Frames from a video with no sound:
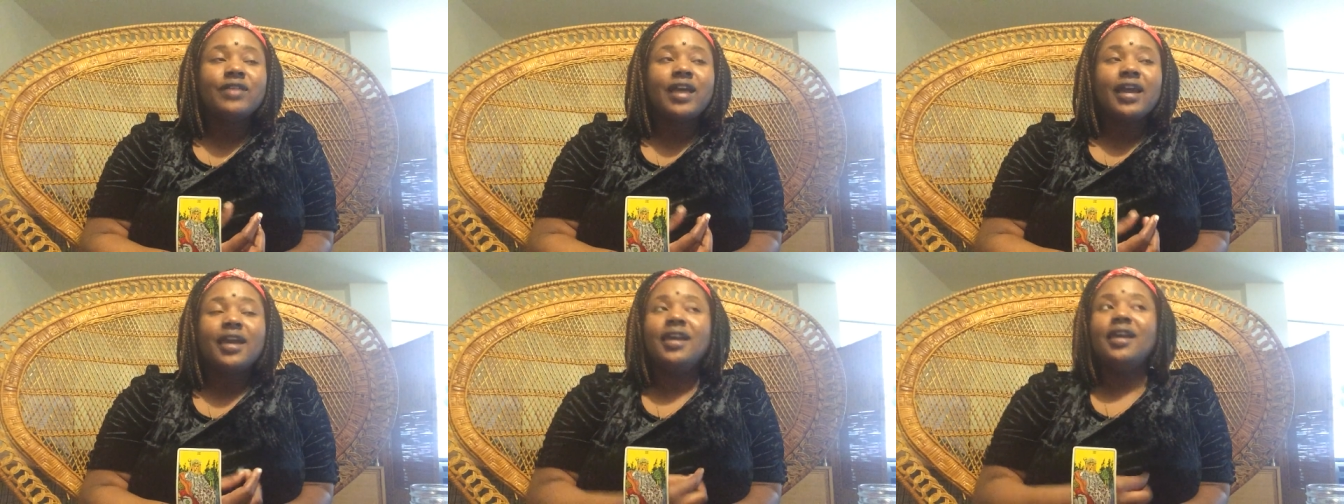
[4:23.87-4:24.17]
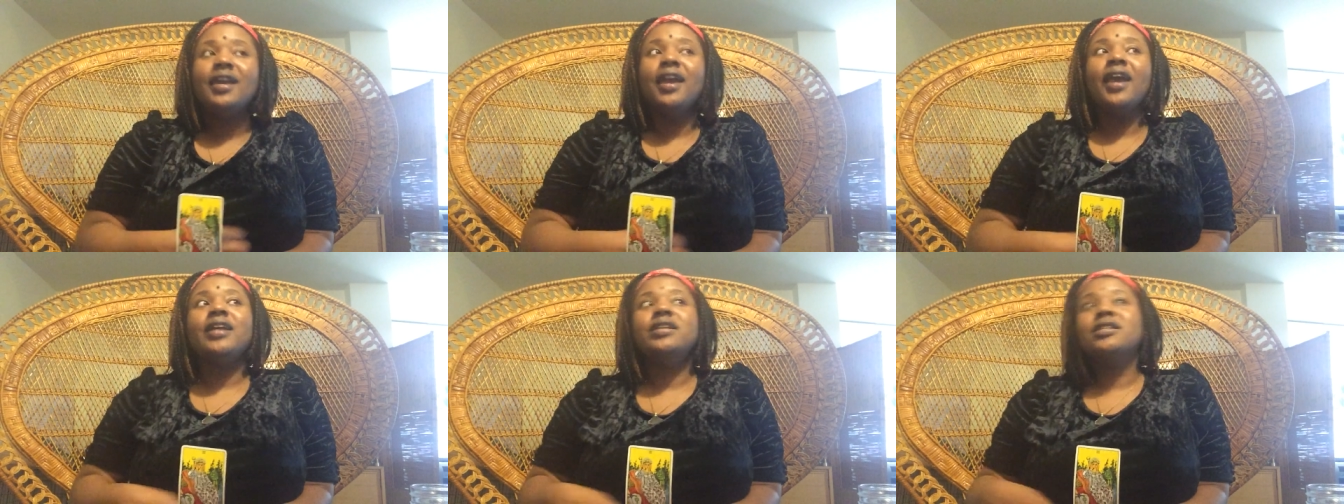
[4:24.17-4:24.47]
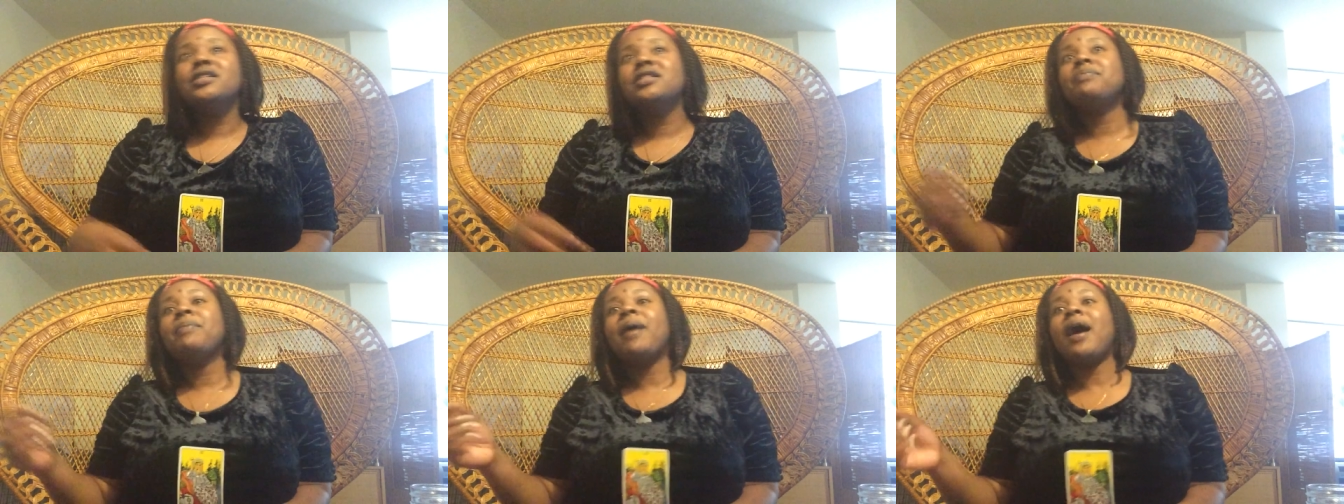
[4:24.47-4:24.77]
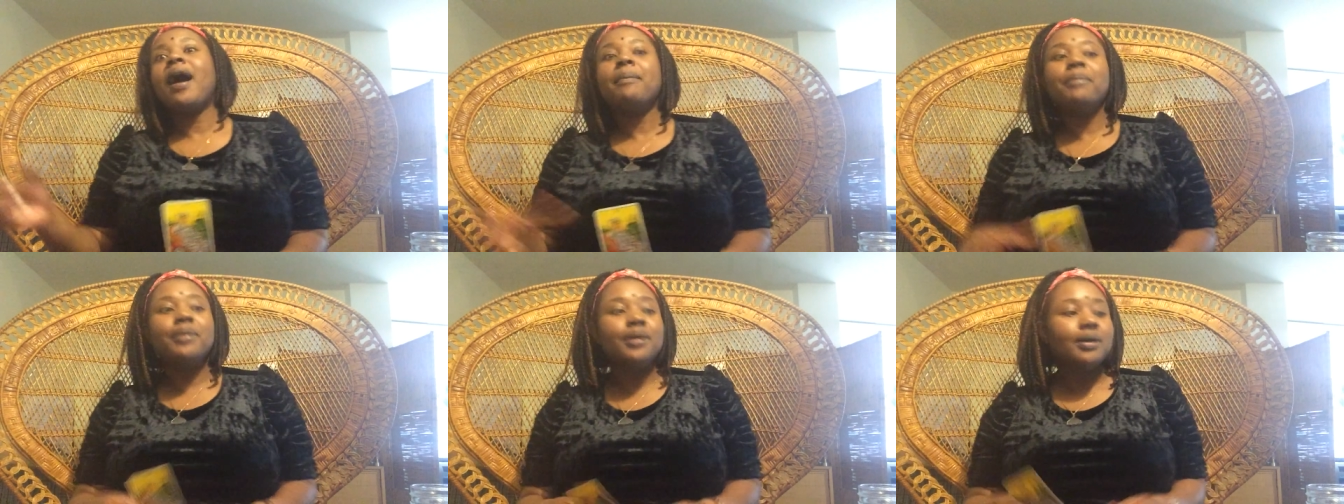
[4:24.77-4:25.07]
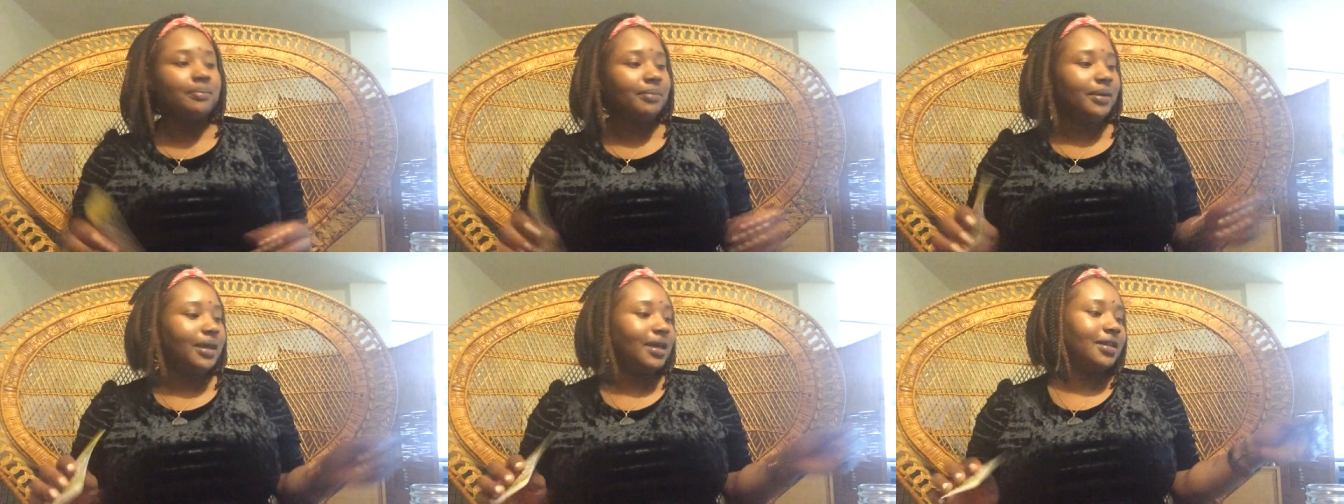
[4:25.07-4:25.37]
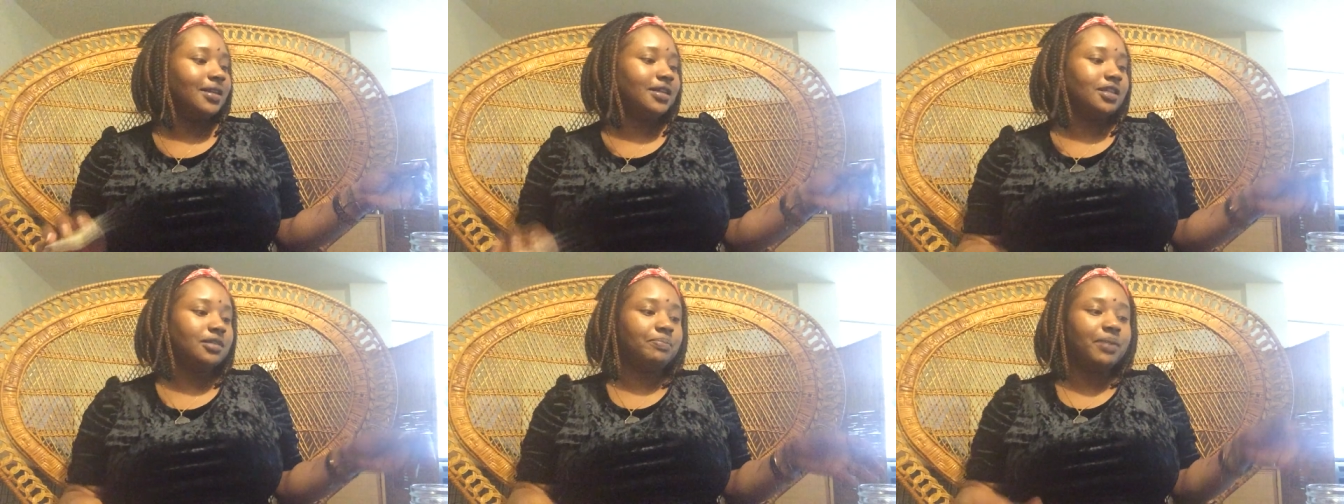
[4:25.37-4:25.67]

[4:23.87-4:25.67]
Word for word: like he can't just pop up in his